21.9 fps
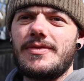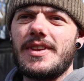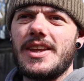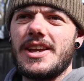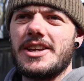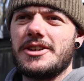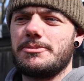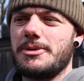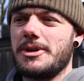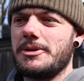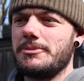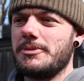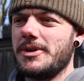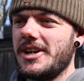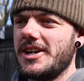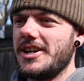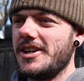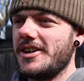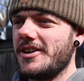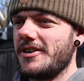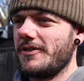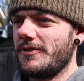It's been
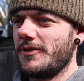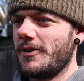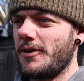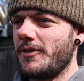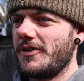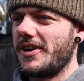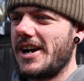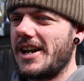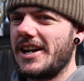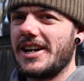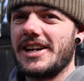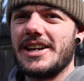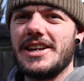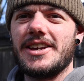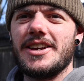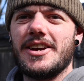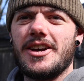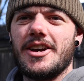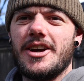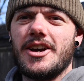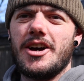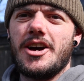me, Real Reality.
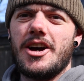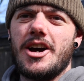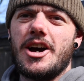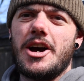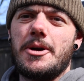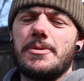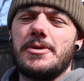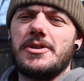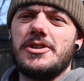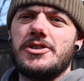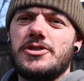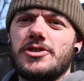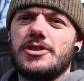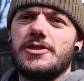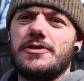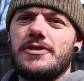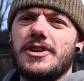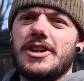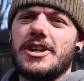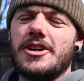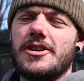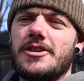Hope you enjoyed the
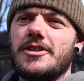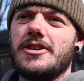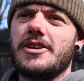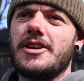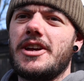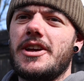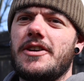video.